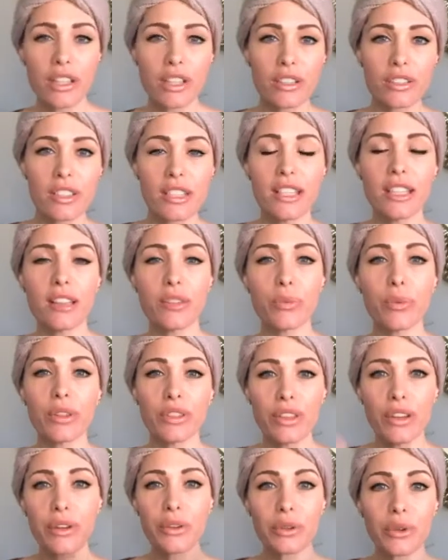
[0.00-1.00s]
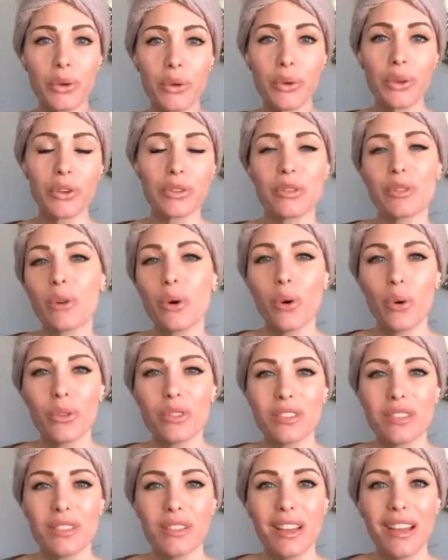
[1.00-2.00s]
their teeth with their New Year's
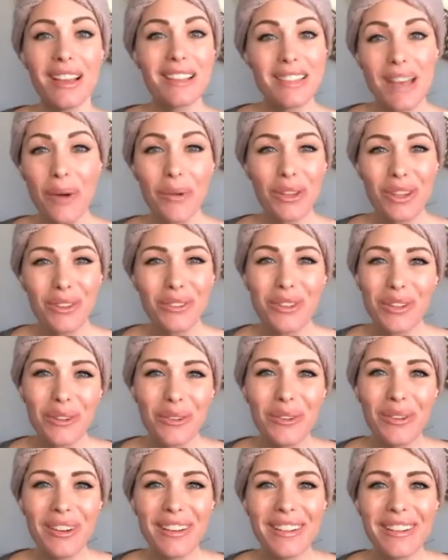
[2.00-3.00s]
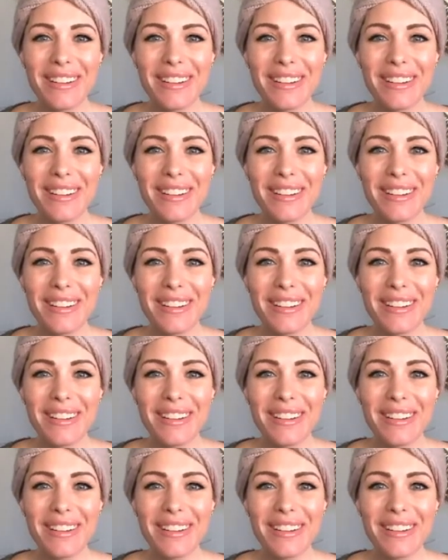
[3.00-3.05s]
goals. Is that what you do?